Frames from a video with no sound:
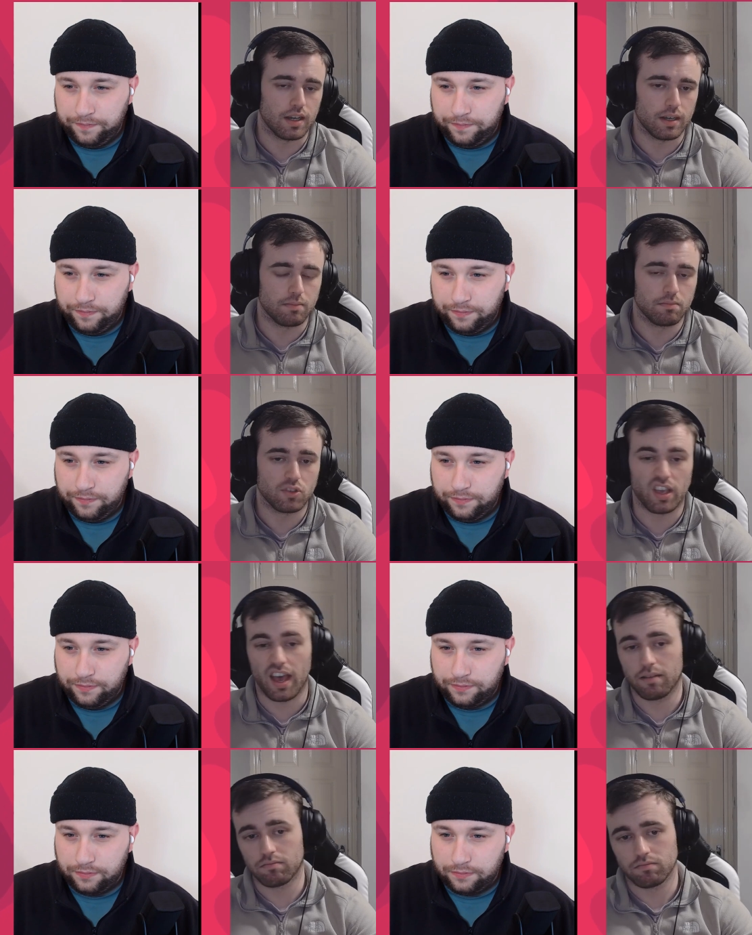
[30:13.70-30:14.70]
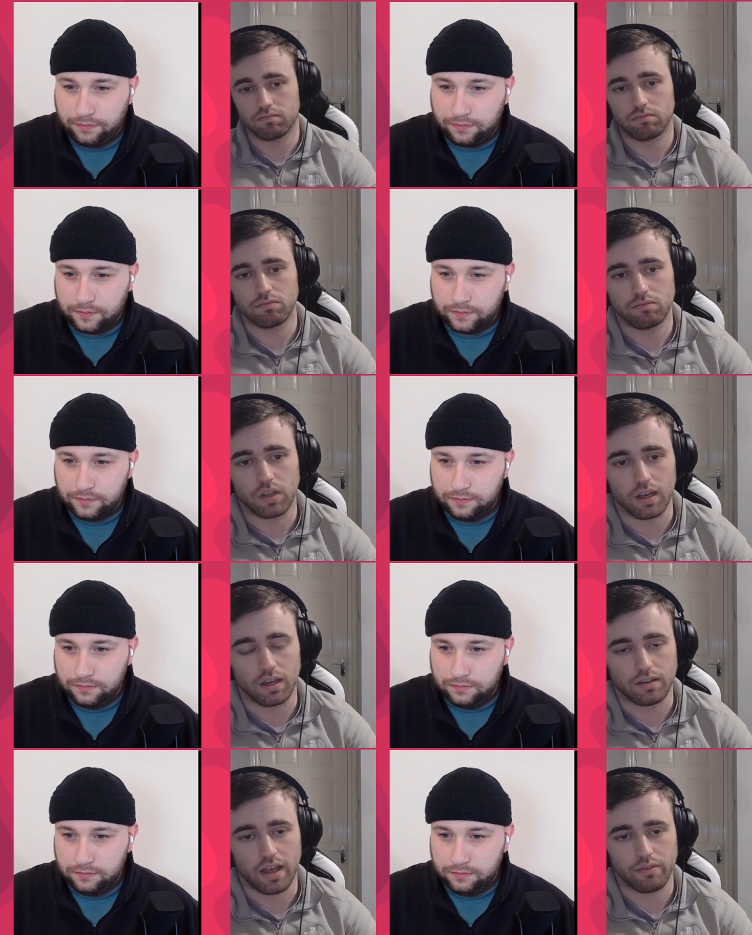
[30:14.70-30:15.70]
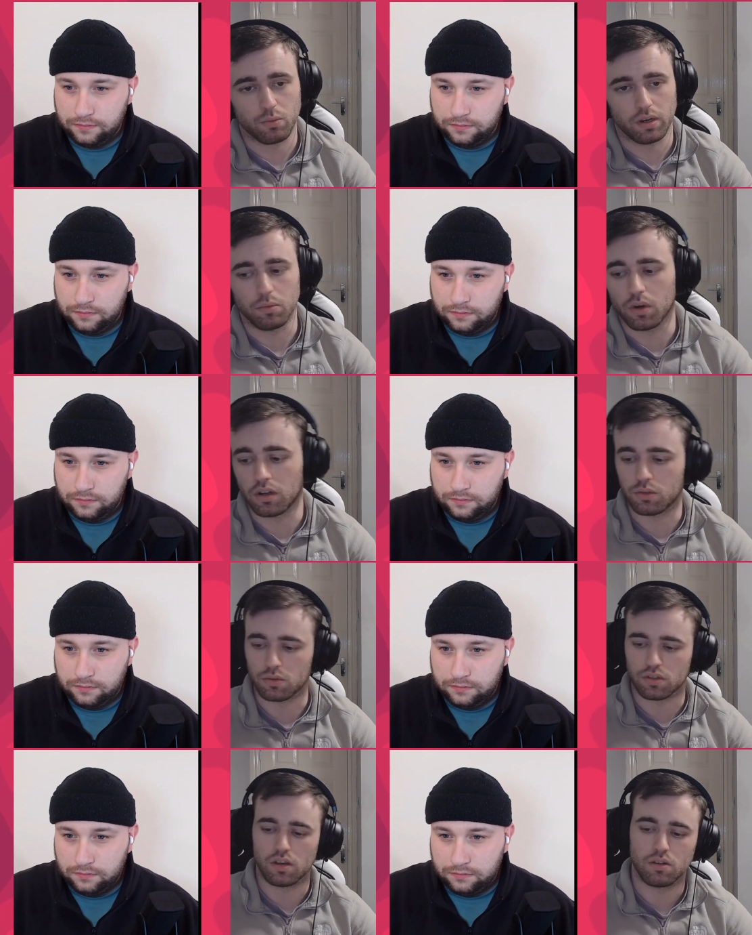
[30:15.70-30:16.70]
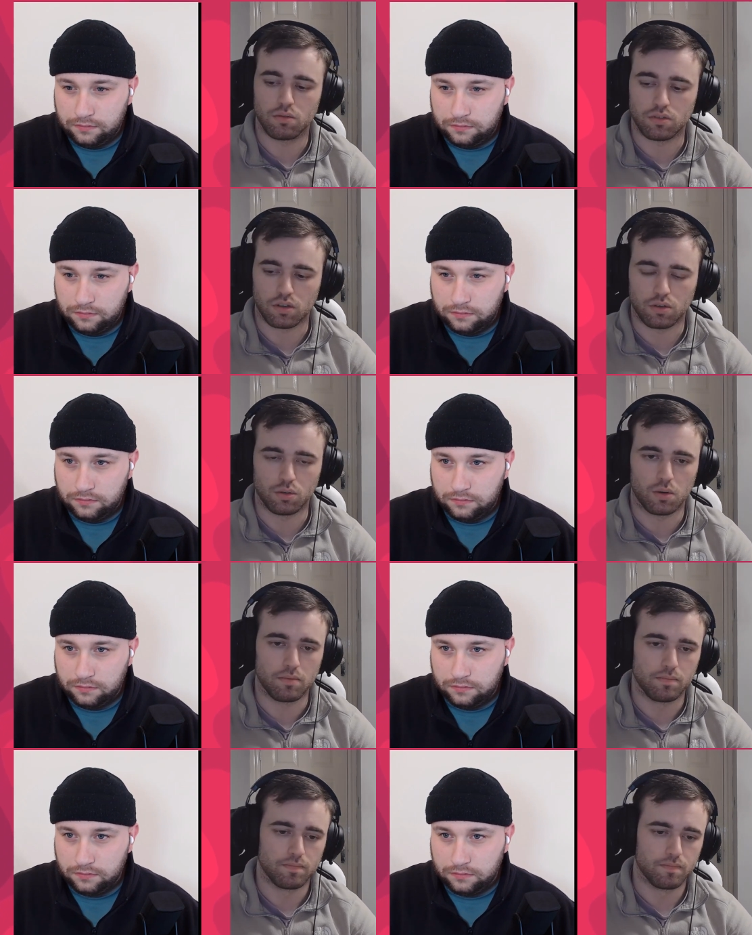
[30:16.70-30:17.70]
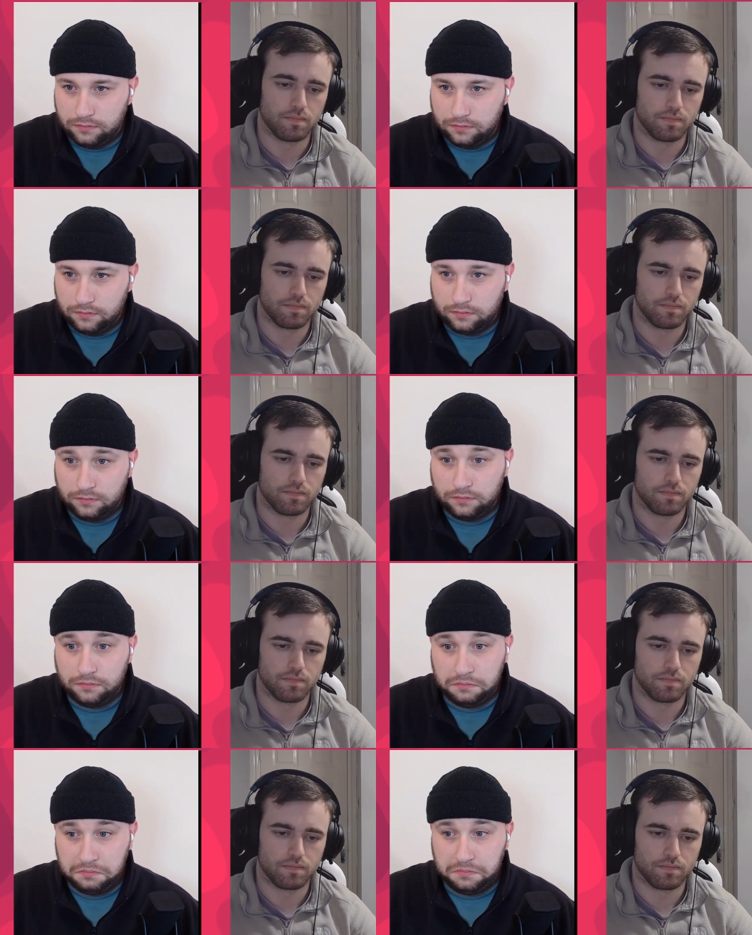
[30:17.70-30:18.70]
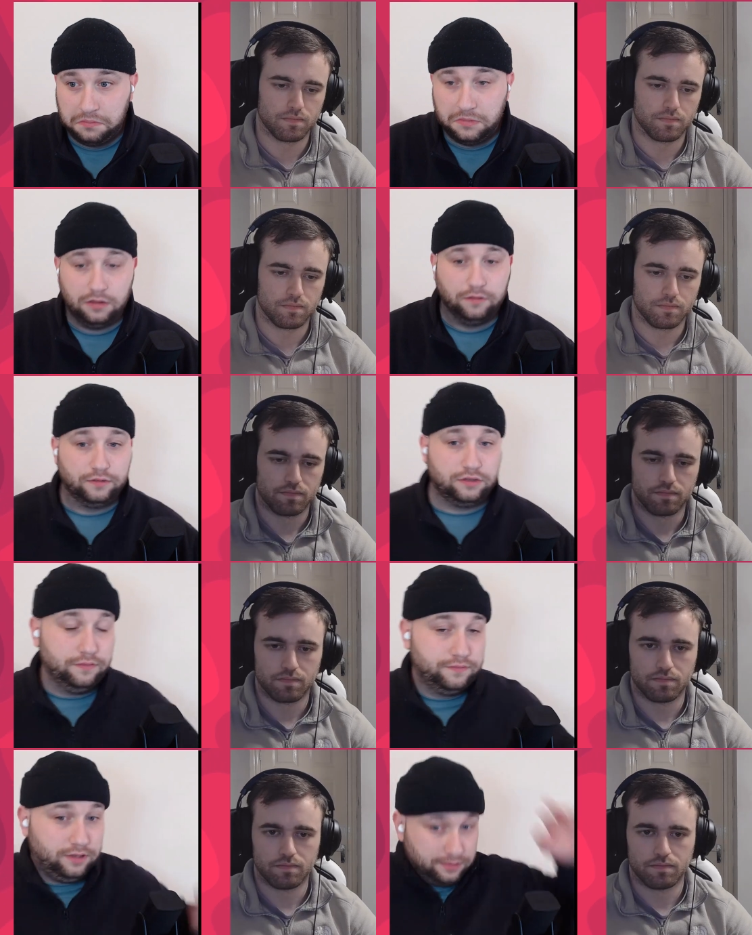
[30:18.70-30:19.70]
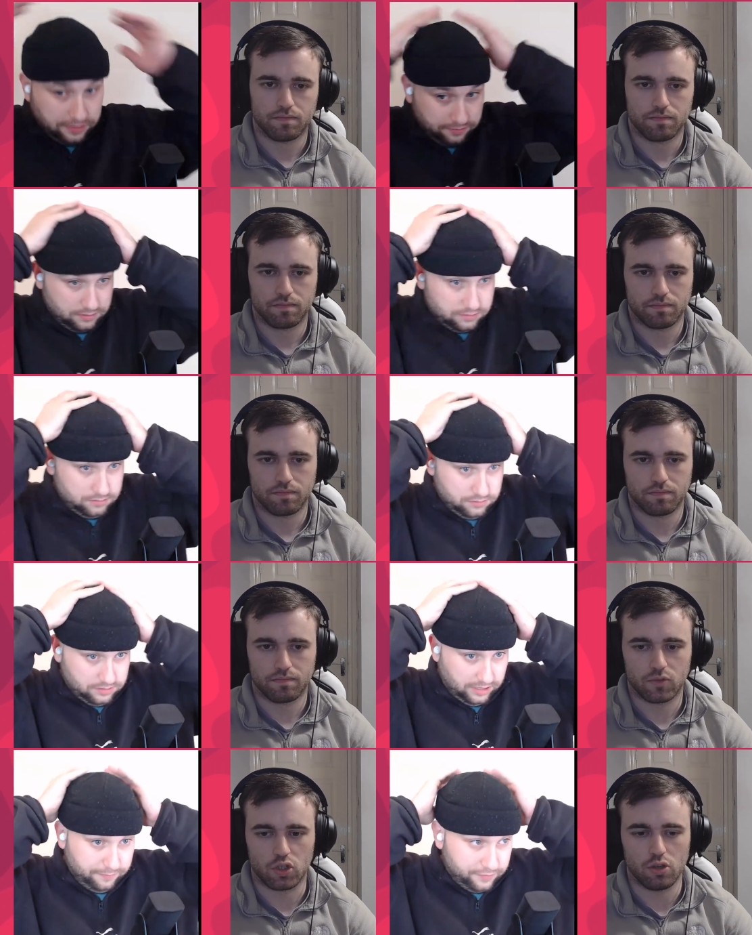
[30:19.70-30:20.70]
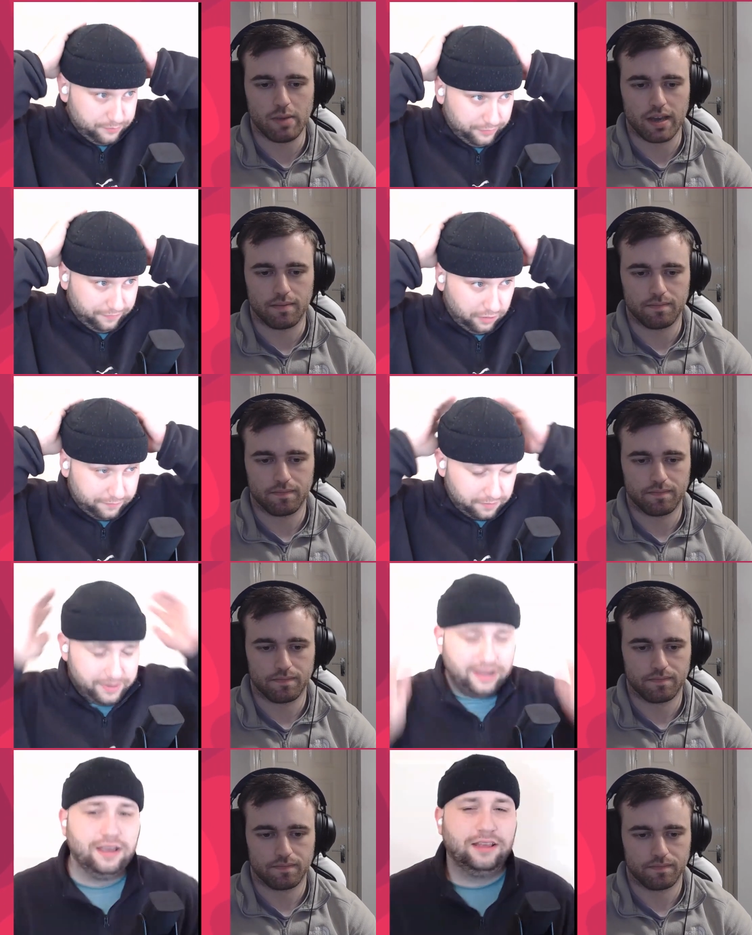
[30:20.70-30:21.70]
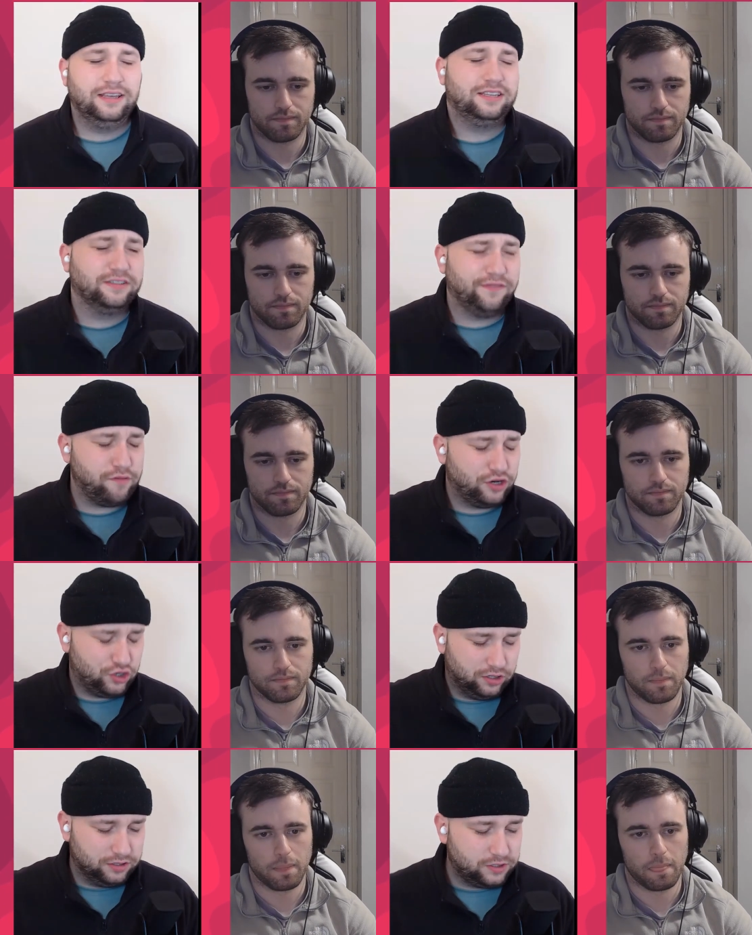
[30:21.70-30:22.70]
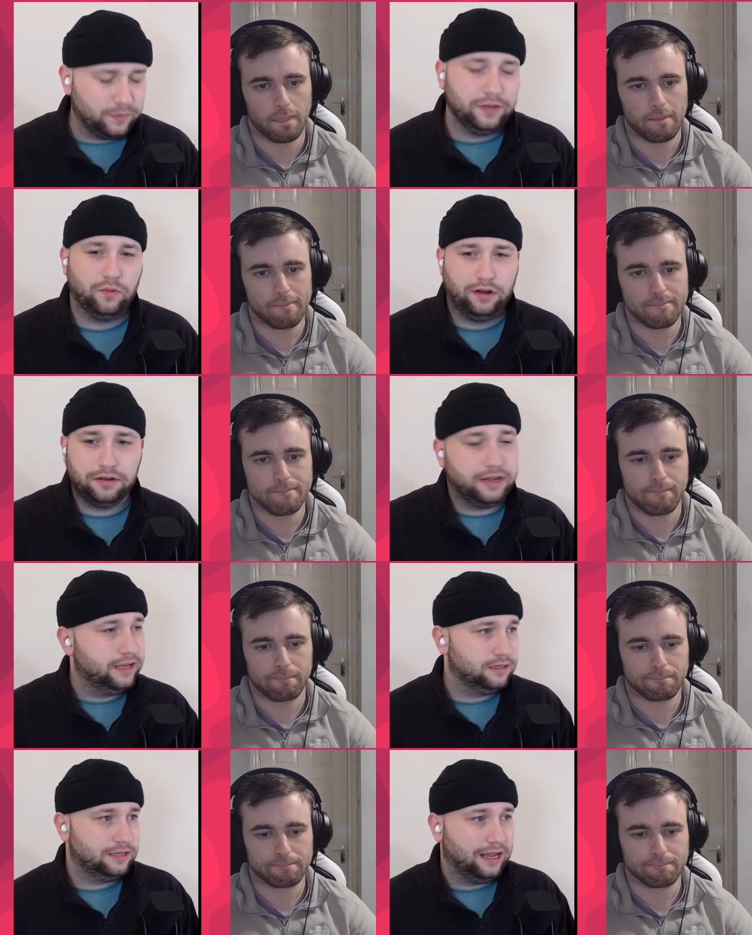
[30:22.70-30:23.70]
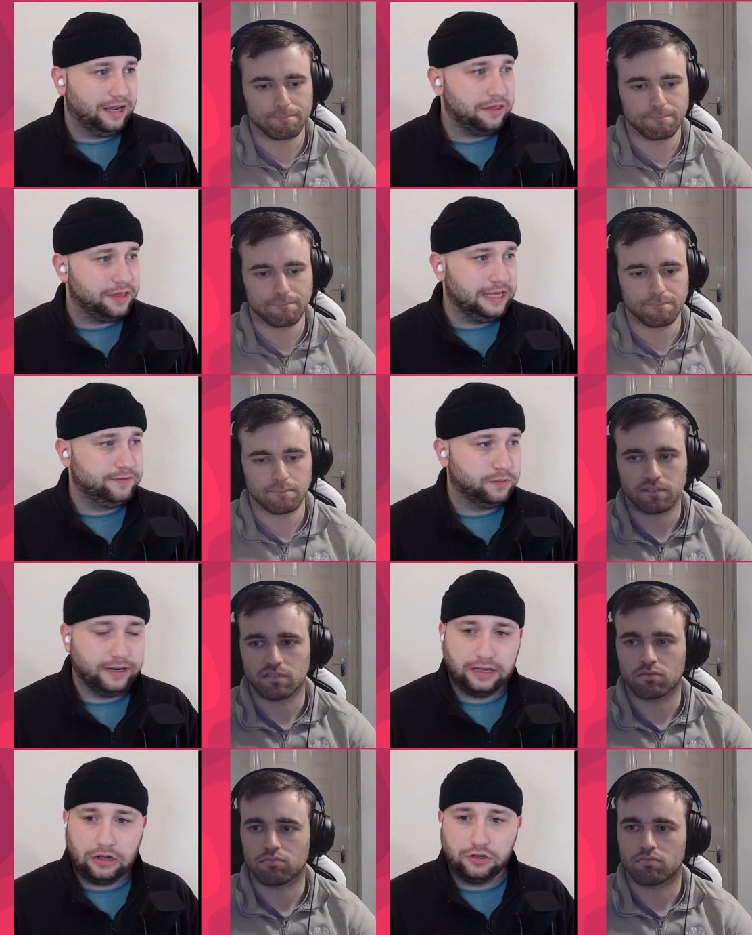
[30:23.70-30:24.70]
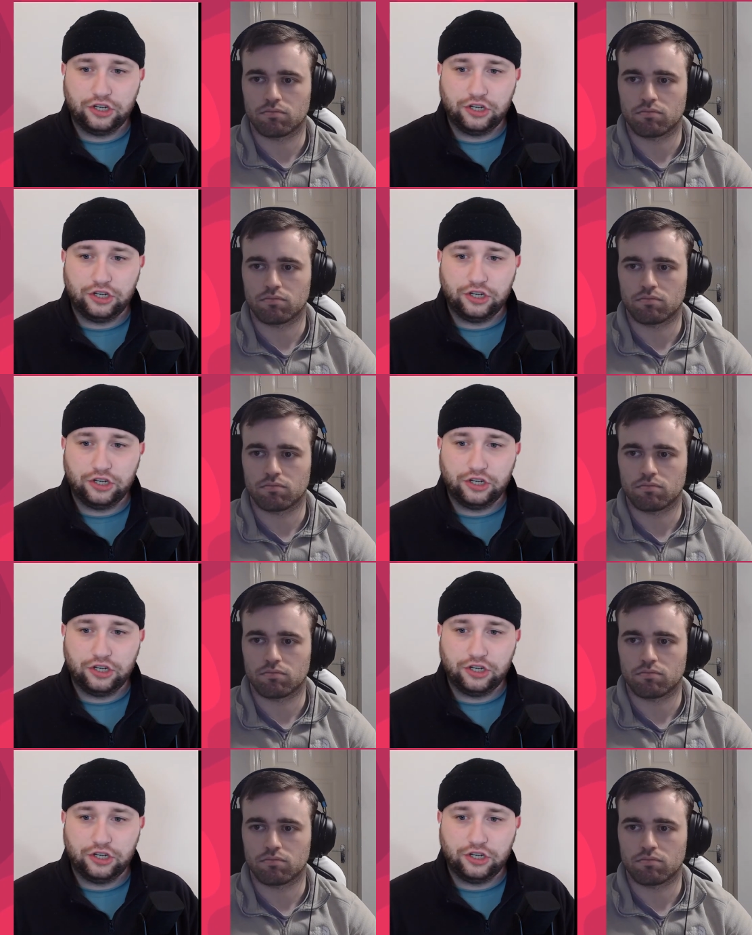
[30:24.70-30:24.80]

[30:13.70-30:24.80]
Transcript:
Speaker 1: Um, so yeah, uh, Deft winning Worlds was a was a cool,
Speaker 2: lovely stuff. So is it time for number four for me? This is a very short and sweet one. It's LA Thieves winning COD